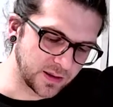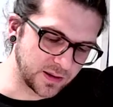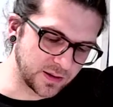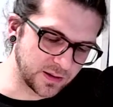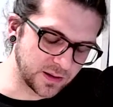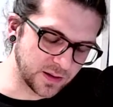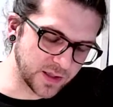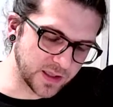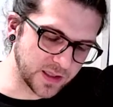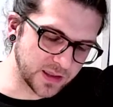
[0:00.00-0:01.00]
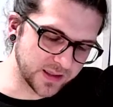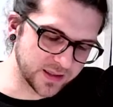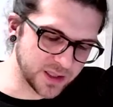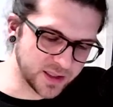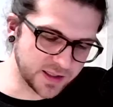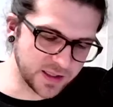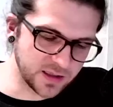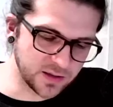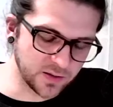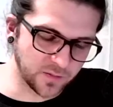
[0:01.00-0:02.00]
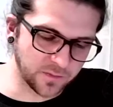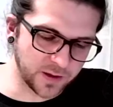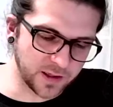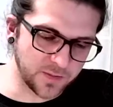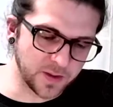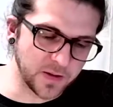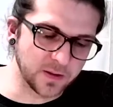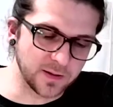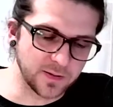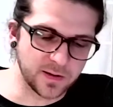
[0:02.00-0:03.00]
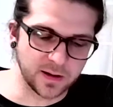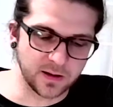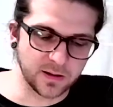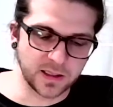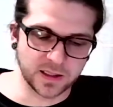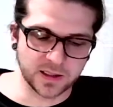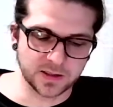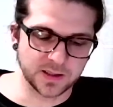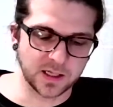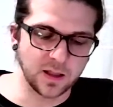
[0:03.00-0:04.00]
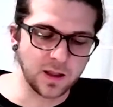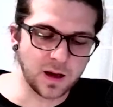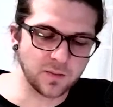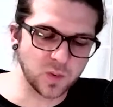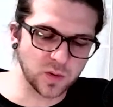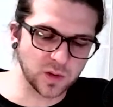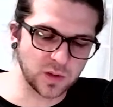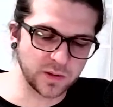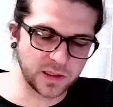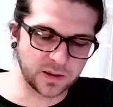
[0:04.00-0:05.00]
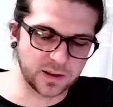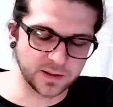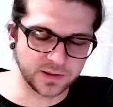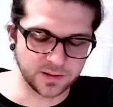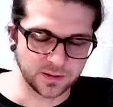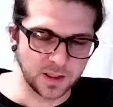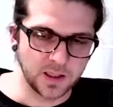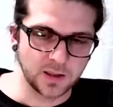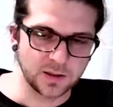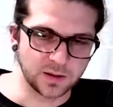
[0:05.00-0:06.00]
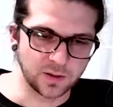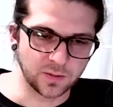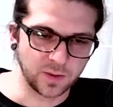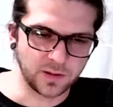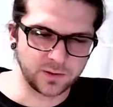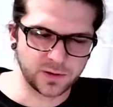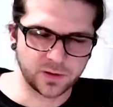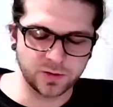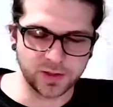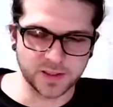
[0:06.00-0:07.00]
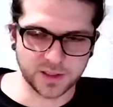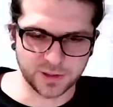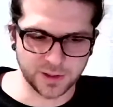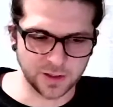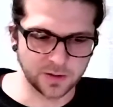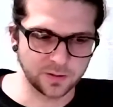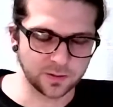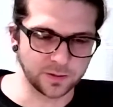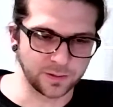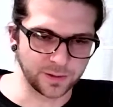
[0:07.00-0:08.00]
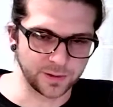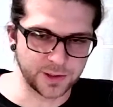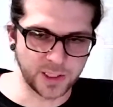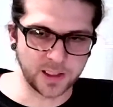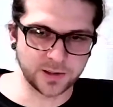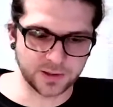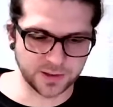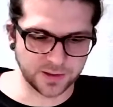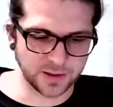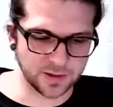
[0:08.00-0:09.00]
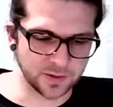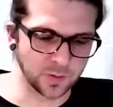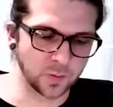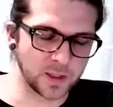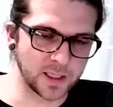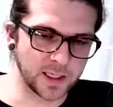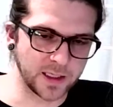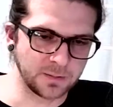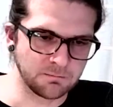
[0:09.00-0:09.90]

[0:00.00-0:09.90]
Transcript: you know, it, it's suggesting in your environment that there is a lot more going on. So, you know, whatever transition or change is underway